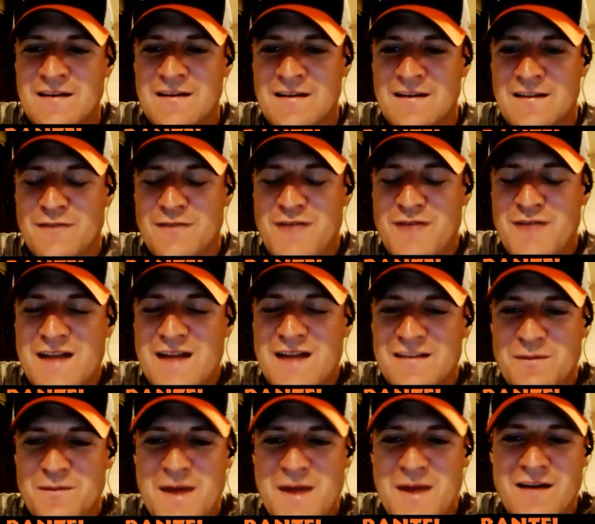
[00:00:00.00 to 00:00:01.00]
the fact
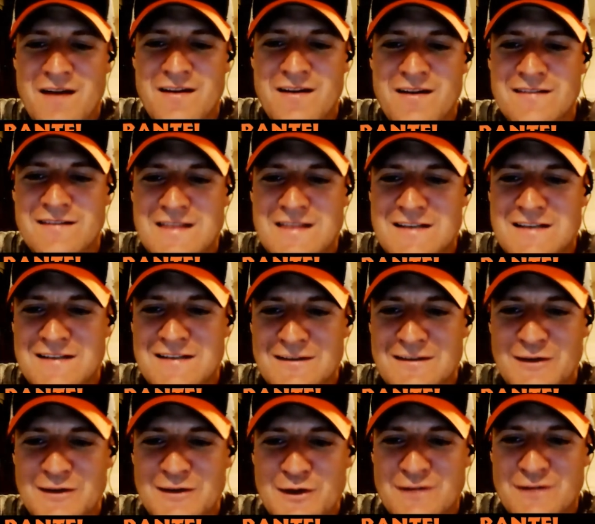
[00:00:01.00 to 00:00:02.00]
of the matter is, this
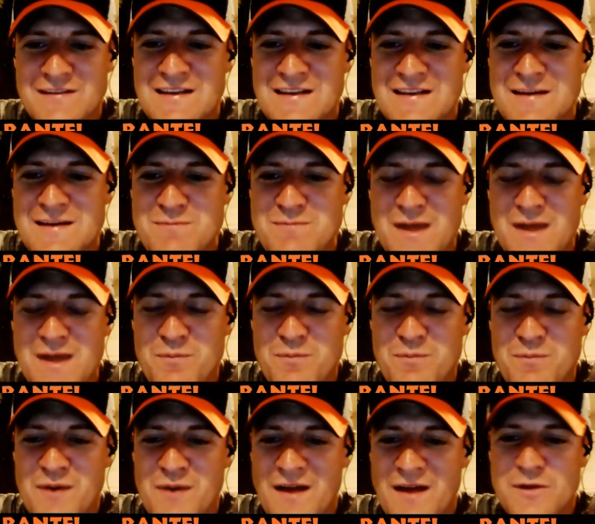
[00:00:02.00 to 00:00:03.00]
is a good team. Mike
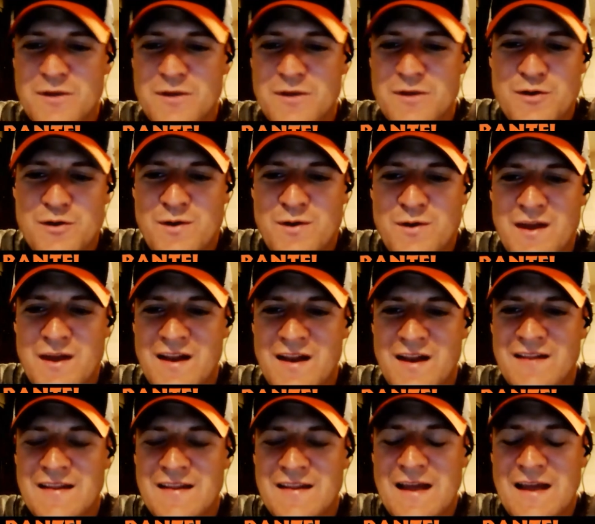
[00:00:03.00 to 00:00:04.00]
Brown, you hit it
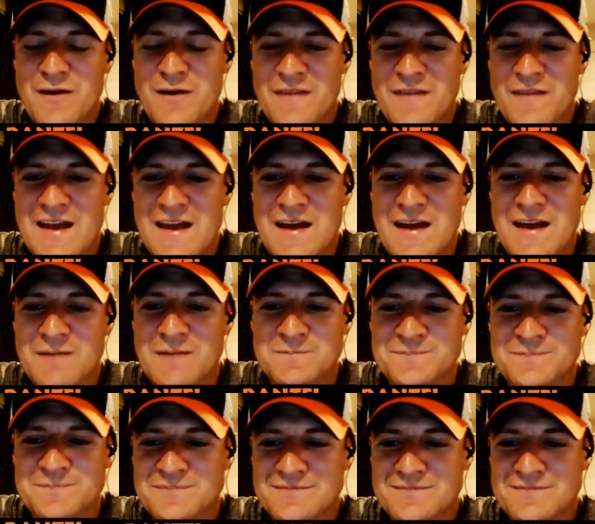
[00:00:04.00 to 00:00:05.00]
nail on the head.
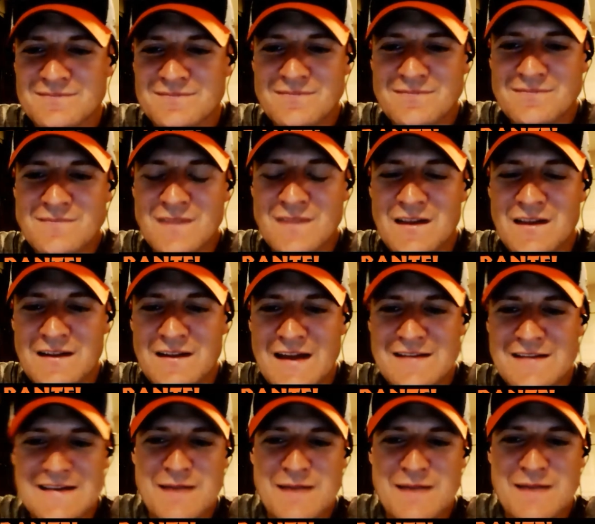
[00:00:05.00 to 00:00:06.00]

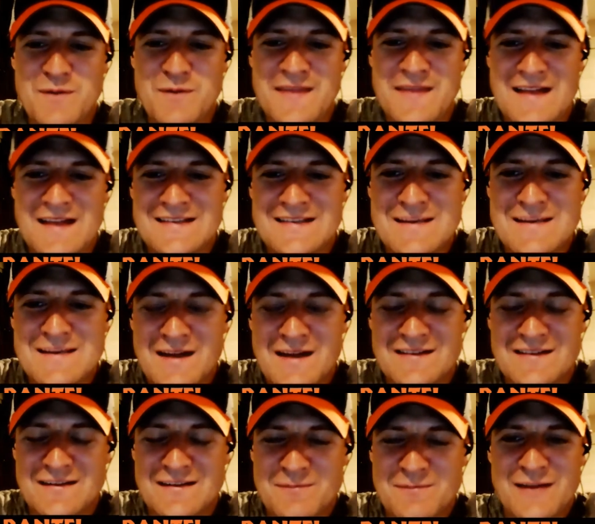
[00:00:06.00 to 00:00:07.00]
Last time when that team
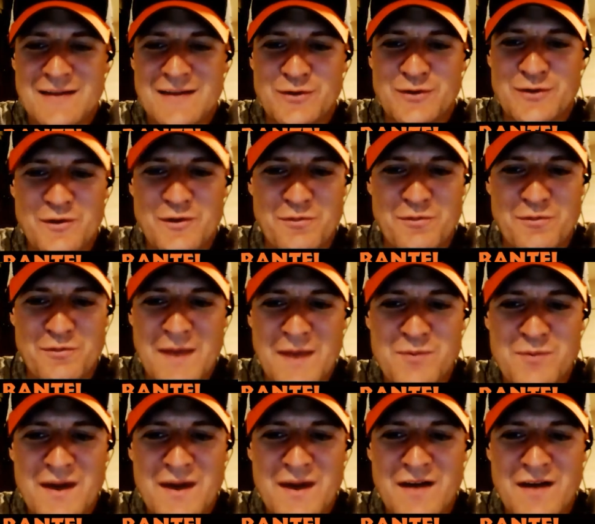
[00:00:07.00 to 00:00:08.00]
got dismantled, it was
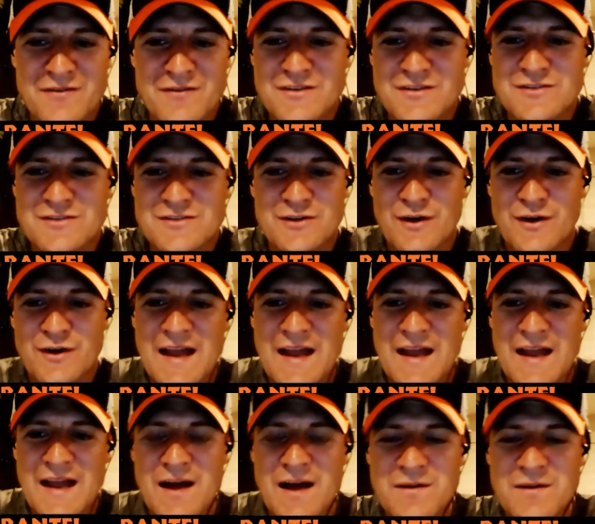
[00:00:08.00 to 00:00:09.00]
Mike Brown just starting
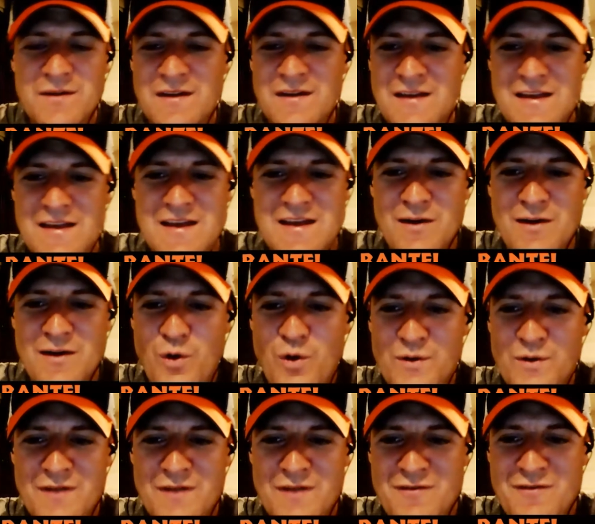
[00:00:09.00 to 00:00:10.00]
out. He had a
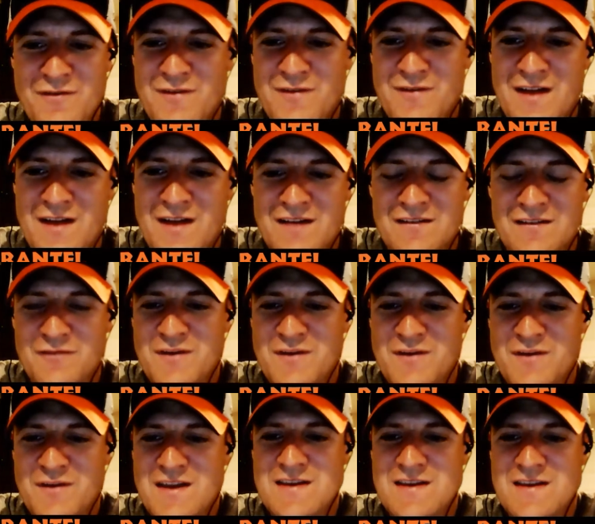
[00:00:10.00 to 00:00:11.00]
whole different
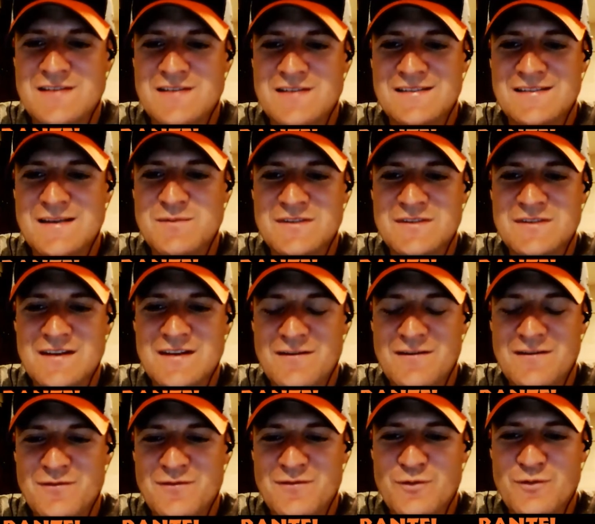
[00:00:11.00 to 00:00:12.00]
philosophy. He seems to
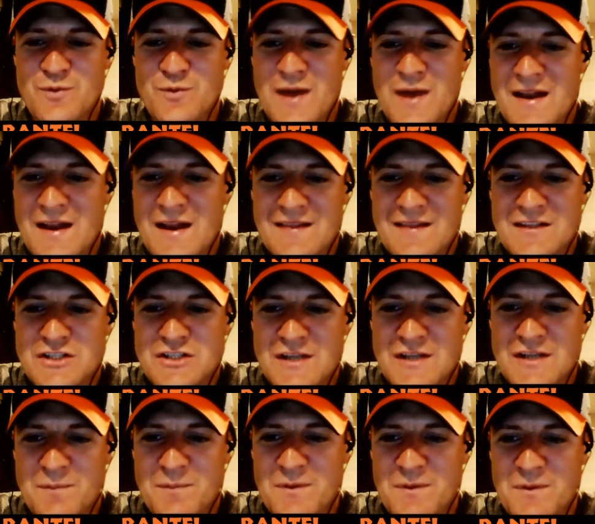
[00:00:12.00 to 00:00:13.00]
have righted the
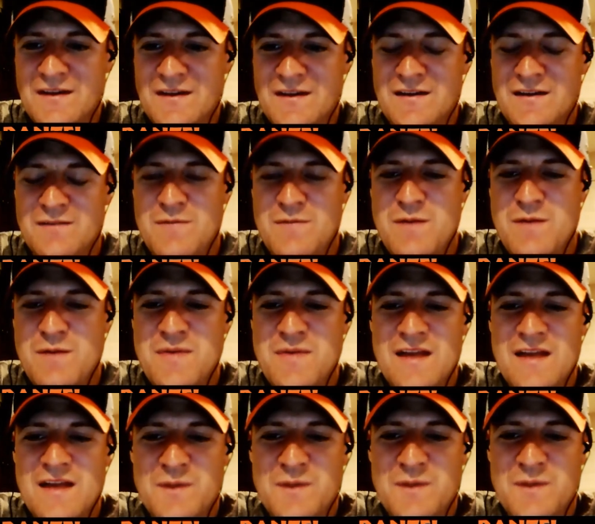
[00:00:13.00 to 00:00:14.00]
ship. Maybe
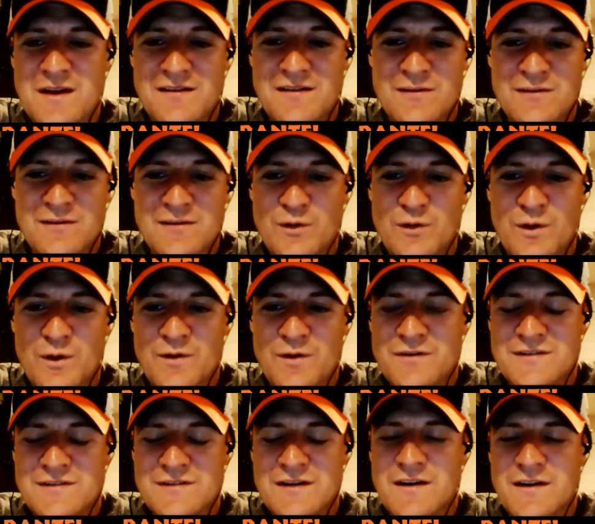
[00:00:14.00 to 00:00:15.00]
that's because he's no longer
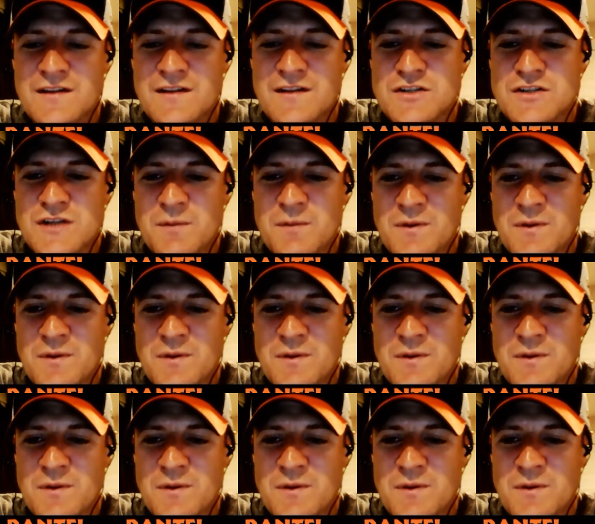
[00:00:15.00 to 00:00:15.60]
steering the ship.